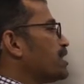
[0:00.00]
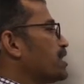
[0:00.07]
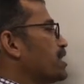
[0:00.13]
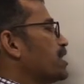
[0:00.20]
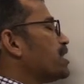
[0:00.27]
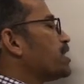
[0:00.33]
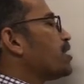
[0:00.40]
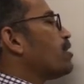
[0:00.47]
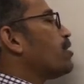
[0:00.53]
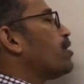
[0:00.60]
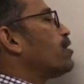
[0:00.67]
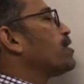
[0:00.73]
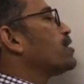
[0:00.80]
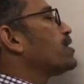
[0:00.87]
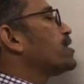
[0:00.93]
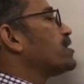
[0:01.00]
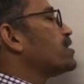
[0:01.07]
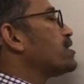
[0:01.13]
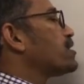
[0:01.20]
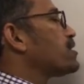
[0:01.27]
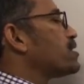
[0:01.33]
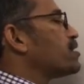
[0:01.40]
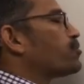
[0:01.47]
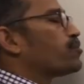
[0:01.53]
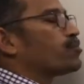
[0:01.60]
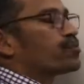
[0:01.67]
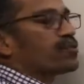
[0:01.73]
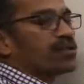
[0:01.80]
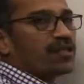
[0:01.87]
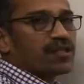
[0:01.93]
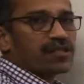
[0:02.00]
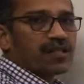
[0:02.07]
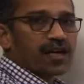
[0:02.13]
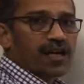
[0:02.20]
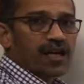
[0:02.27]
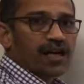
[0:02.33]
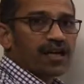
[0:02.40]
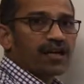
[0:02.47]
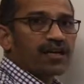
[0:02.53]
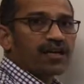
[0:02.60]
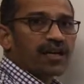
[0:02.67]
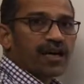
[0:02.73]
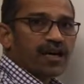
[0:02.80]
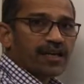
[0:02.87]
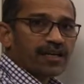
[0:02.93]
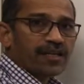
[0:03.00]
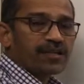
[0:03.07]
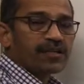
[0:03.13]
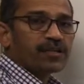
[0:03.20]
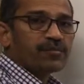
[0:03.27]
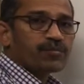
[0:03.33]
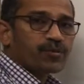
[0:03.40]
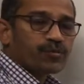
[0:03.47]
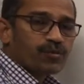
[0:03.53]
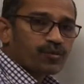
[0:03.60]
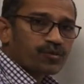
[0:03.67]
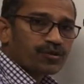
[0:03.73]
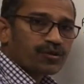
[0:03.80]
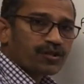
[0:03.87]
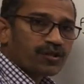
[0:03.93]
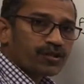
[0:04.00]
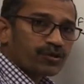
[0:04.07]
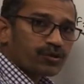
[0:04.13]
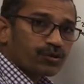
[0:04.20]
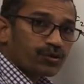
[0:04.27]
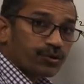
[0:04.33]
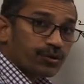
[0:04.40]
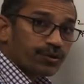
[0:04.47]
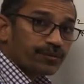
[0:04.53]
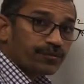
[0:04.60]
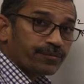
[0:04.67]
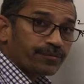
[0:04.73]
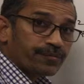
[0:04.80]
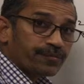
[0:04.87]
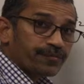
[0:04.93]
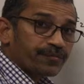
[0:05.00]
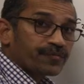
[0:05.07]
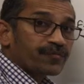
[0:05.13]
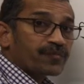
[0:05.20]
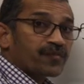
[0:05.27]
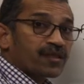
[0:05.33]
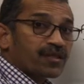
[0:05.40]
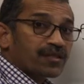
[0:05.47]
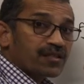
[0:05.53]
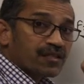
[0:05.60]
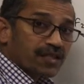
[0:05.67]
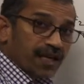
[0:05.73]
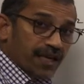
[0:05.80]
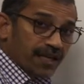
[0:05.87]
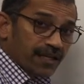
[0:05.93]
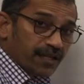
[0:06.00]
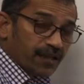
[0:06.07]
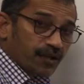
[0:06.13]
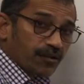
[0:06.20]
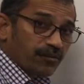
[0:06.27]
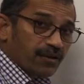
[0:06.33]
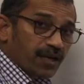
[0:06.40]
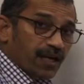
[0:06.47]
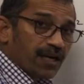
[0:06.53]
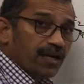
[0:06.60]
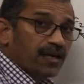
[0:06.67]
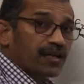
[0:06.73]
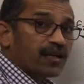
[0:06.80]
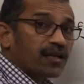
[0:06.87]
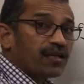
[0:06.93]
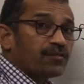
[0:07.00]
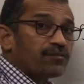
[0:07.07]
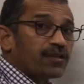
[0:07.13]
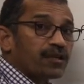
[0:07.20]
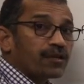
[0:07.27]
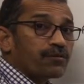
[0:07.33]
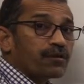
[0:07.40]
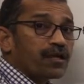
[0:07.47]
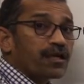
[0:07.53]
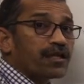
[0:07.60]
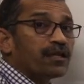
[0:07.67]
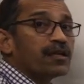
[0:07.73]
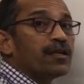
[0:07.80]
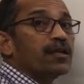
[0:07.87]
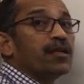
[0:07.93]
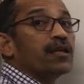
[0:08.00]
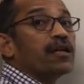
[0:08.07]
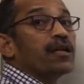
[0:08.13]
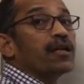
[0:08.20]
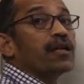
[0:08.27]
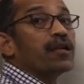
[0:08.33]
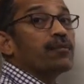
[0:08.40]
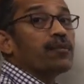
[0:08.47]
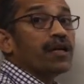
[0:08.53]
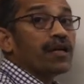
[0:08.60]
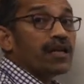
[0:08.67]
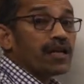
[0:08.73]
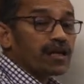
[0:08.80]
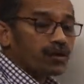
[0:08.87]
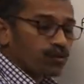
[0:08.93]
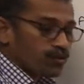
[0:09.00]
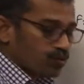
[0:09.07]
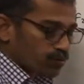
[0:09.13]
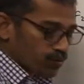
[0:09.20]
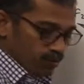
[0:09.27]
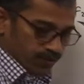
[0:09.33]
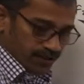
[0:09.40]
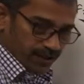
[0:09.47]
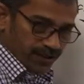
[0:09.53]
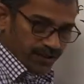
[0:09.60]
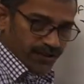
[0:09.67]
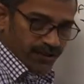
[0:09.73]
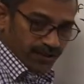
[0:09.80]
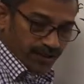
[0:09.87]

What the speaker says: then all these three forces are directly proportional to sine of the angle between remaining two forces.